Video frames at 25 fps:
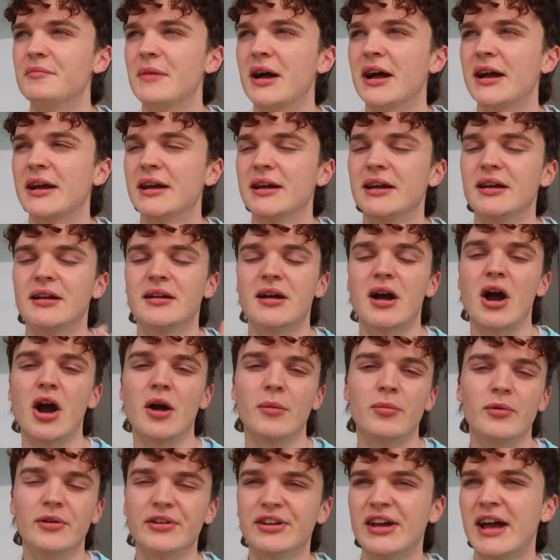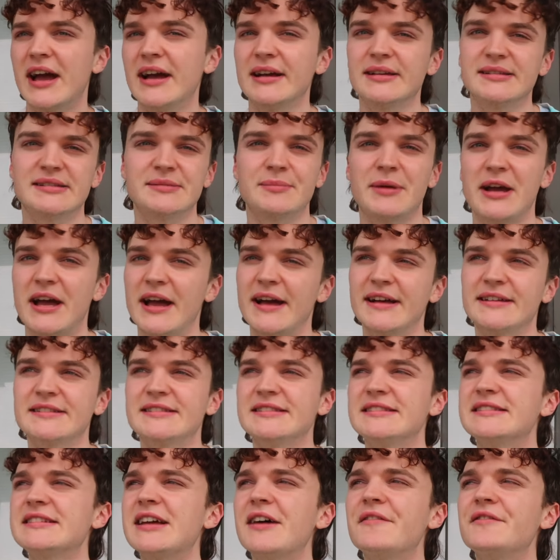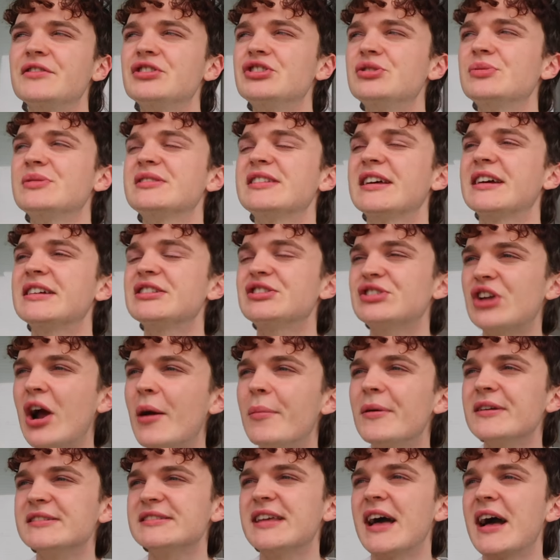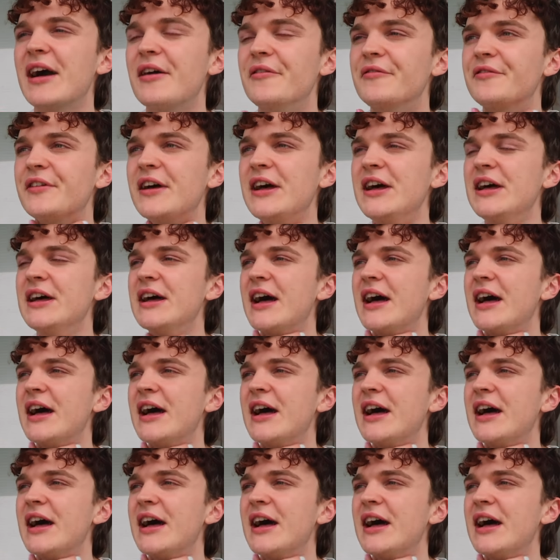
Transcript: my hard-boiled eggs and my eggs and stuff, and she was like, Starbucks have